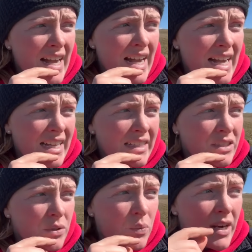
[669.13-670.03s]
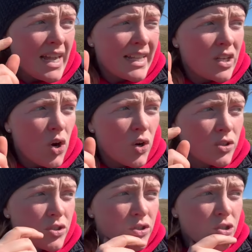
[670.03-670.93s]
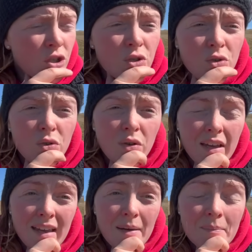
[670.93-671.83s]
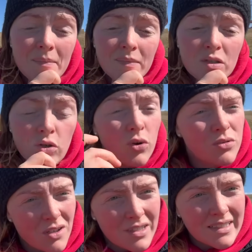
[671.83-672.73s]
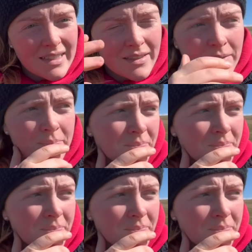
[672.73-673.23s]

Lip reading: And when I got to him, the dog was on a lead.